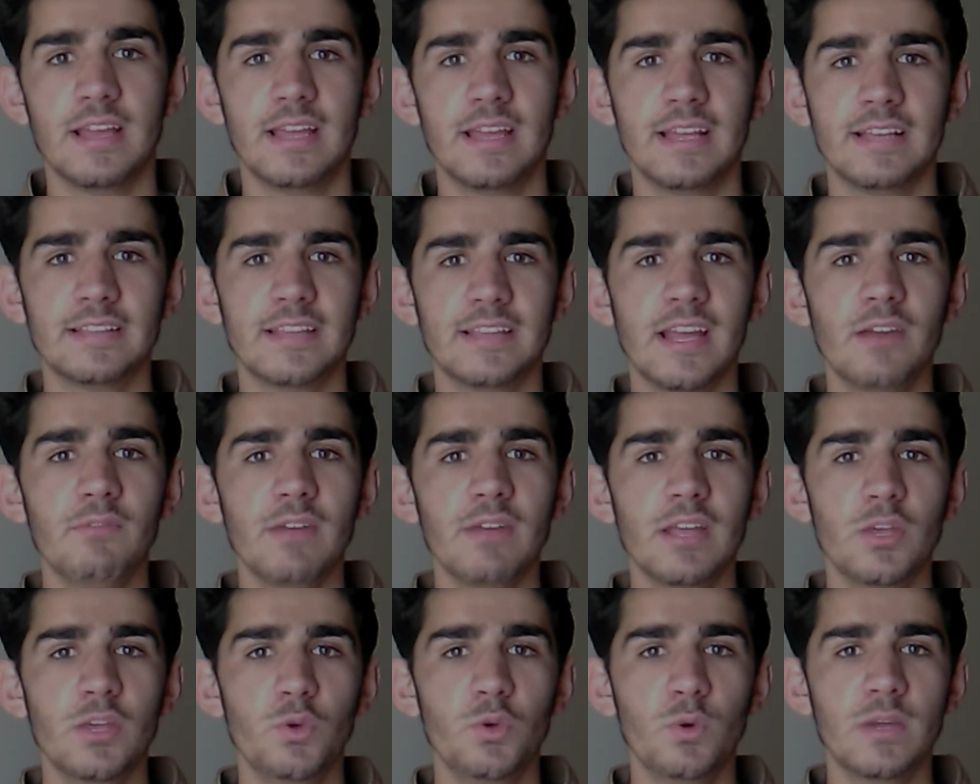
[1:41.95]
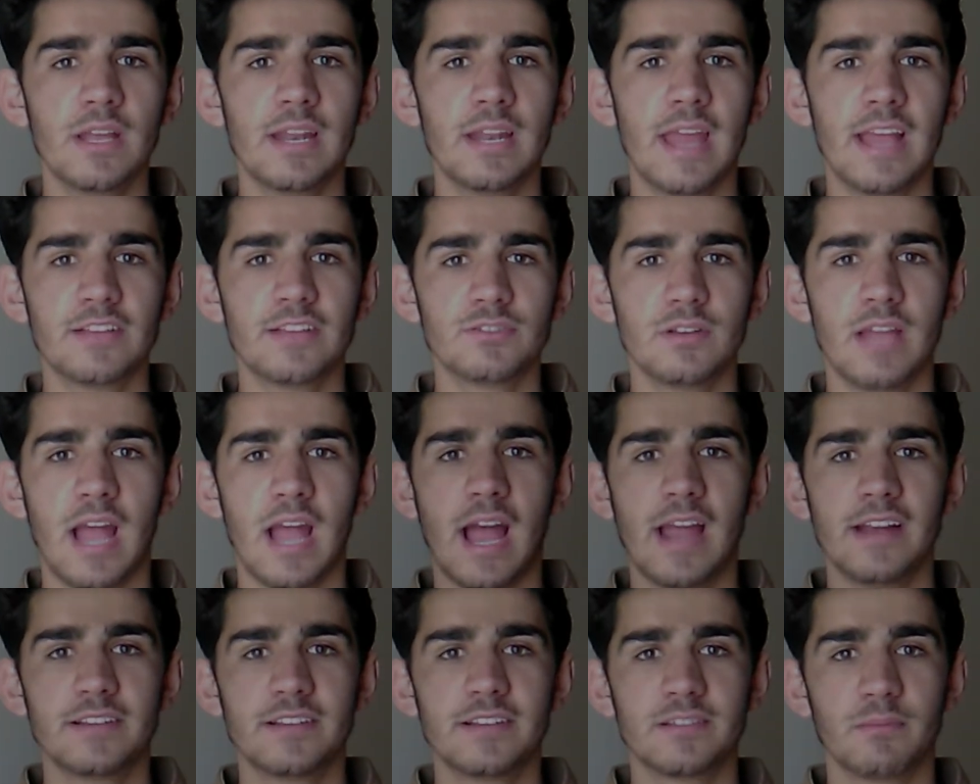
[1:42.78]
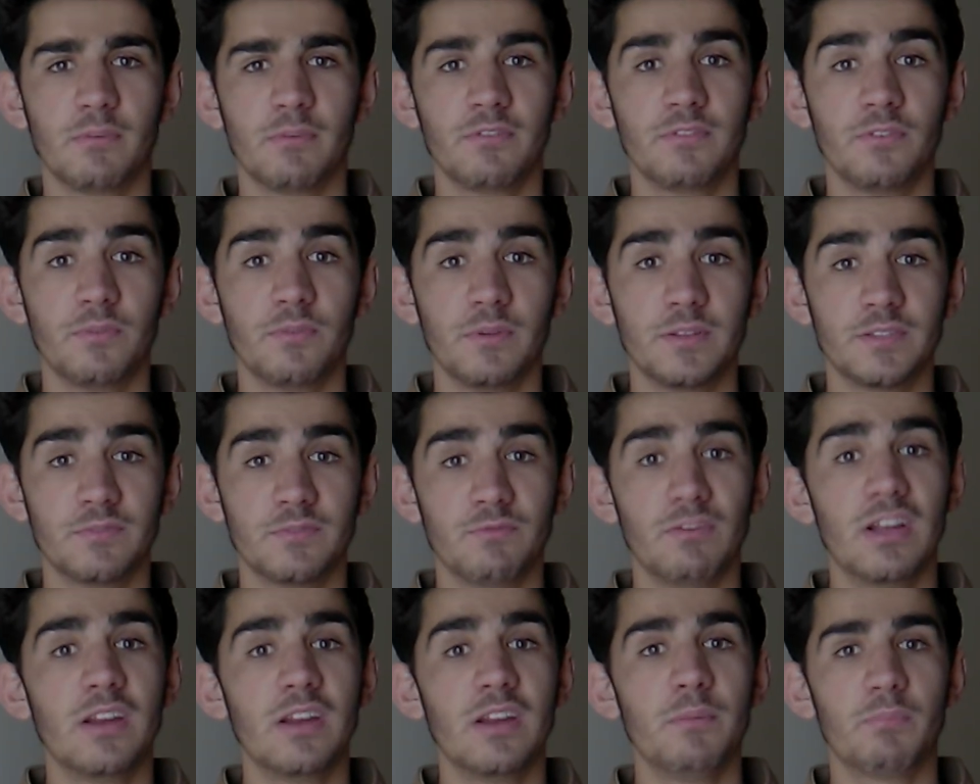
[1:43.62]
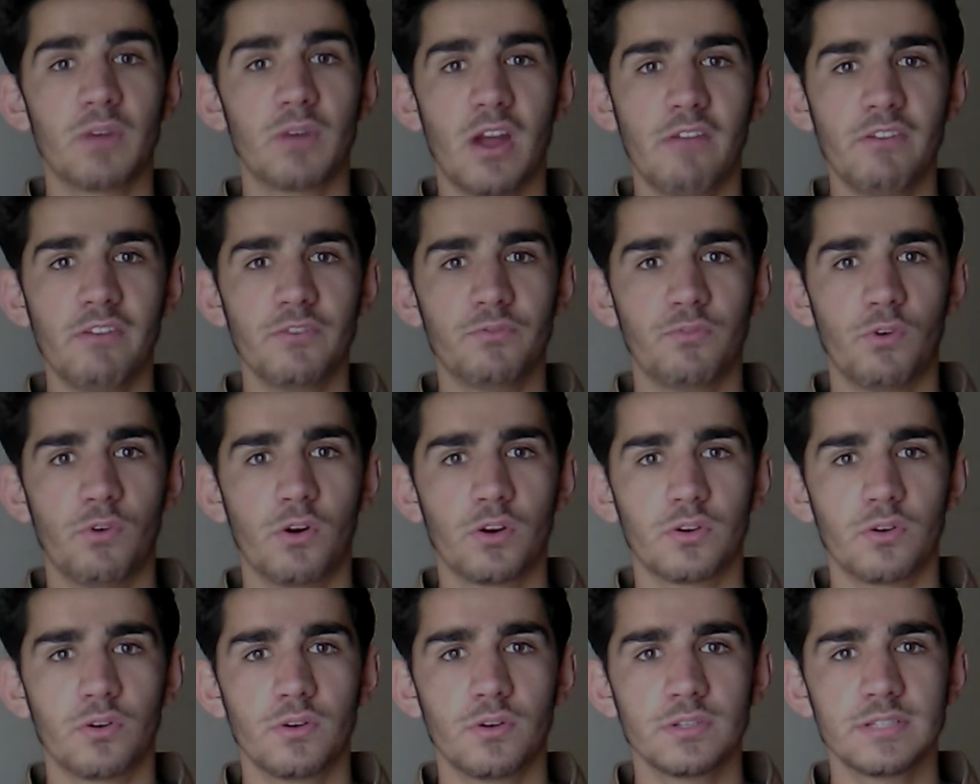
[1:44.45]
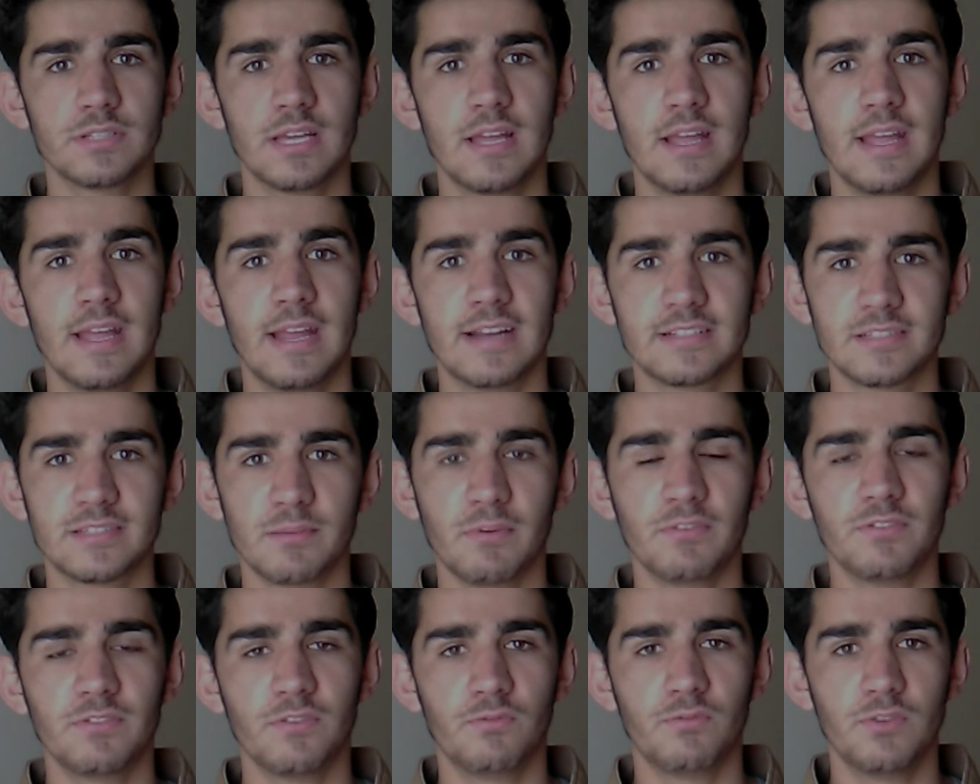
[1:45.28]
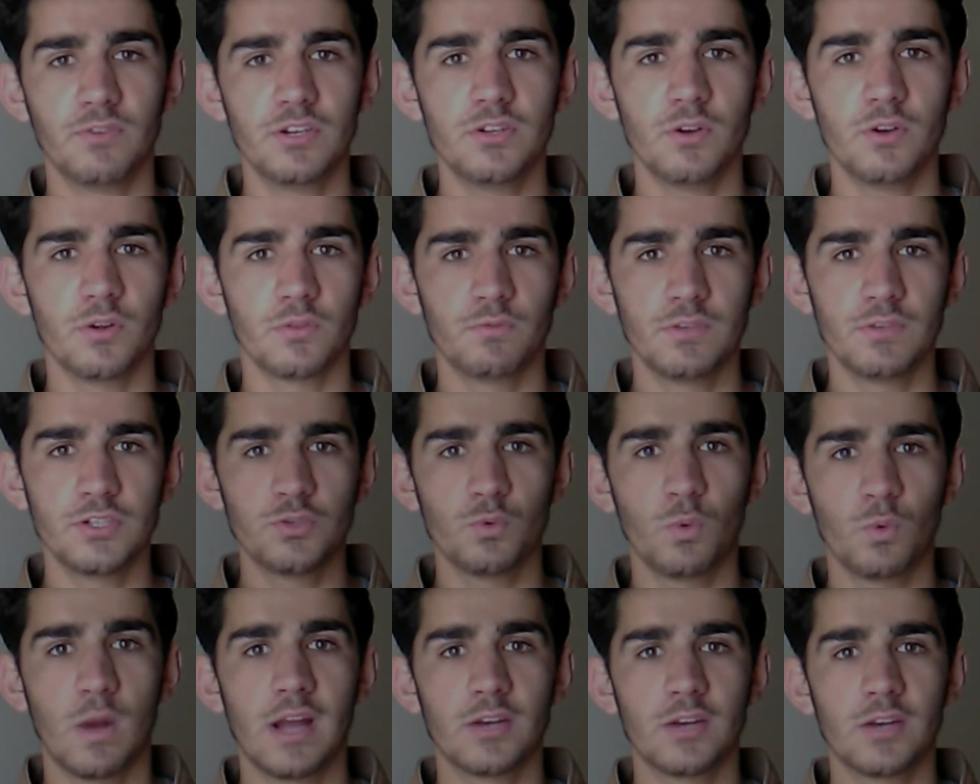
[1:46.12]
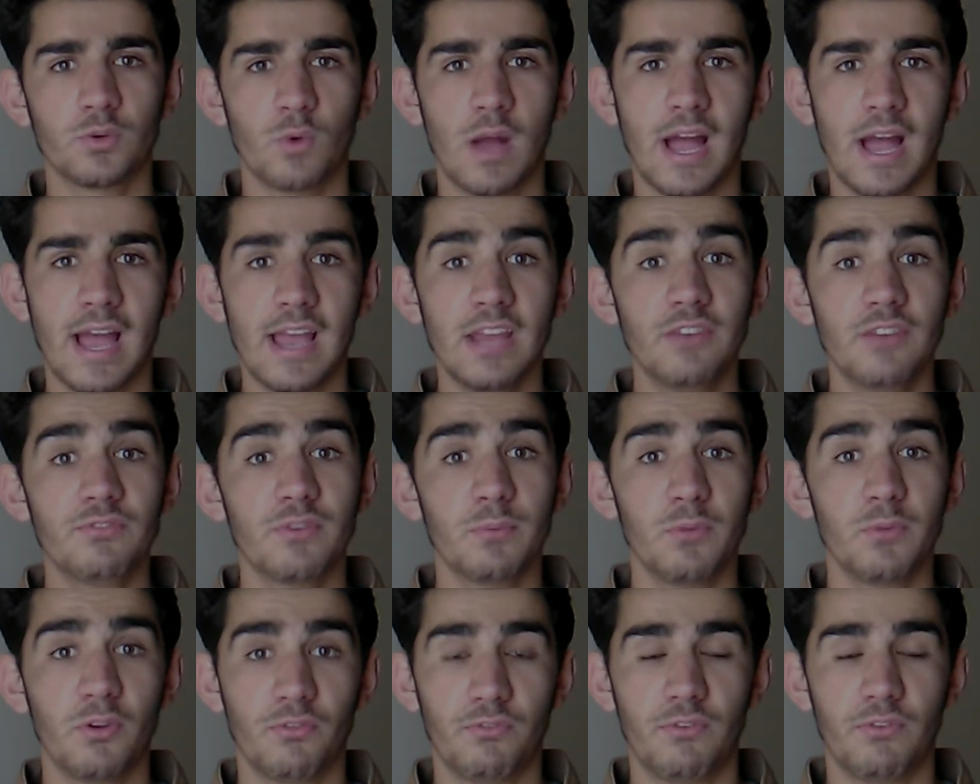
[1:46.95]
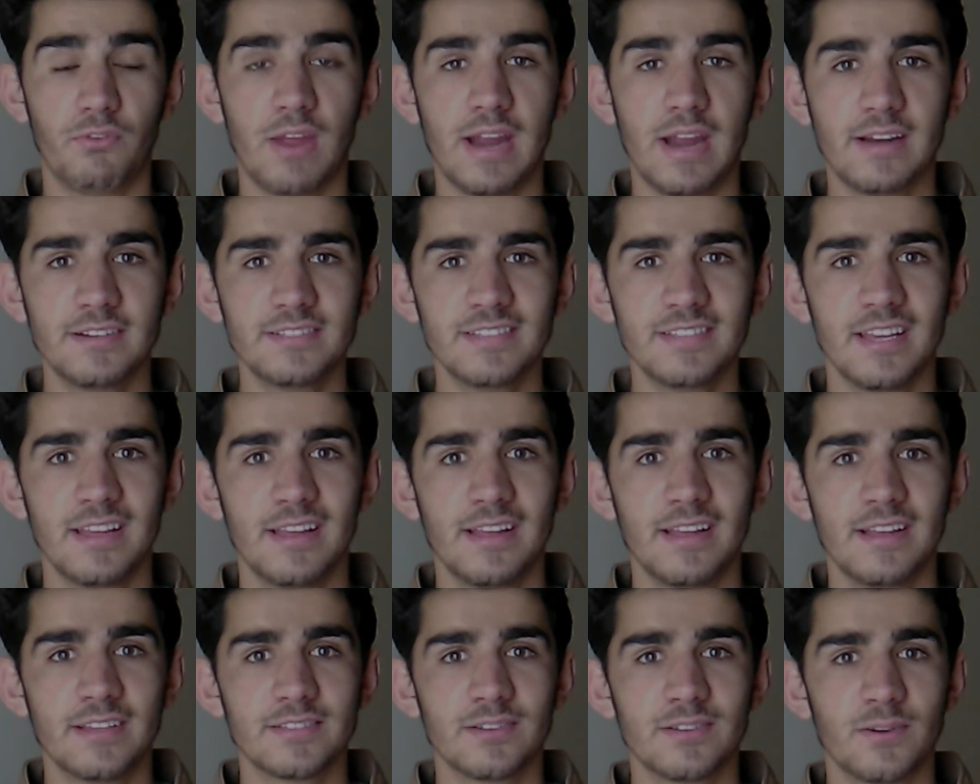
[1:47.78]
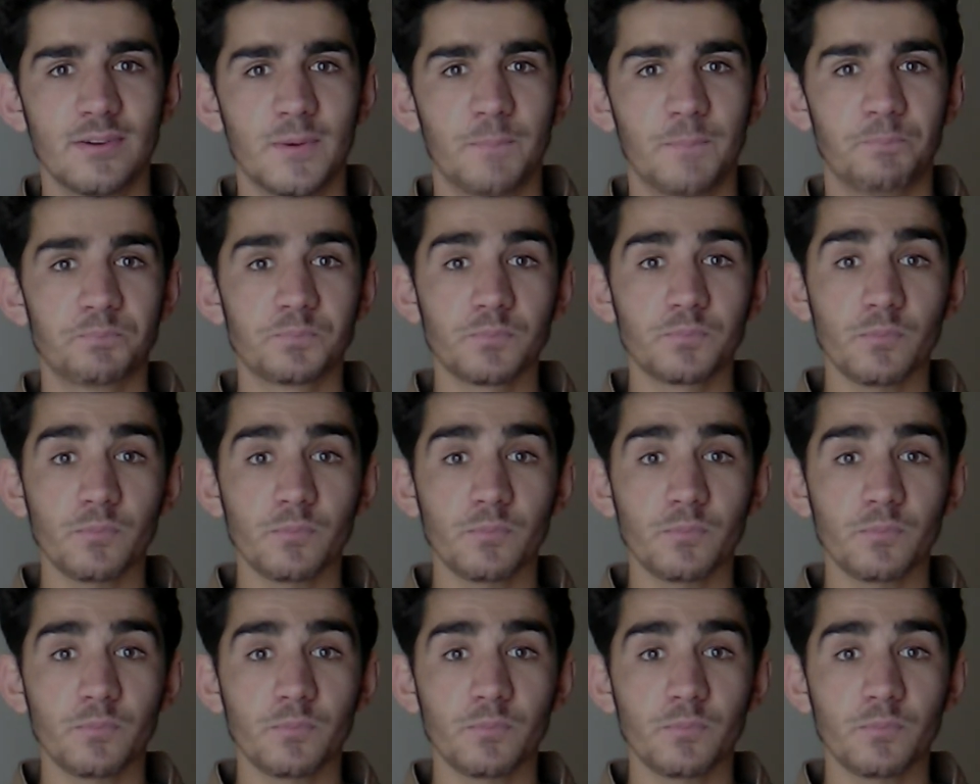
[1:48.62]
In that way, you can actually hide some of the very private photos and some of the videos which you want to hide from your friends. So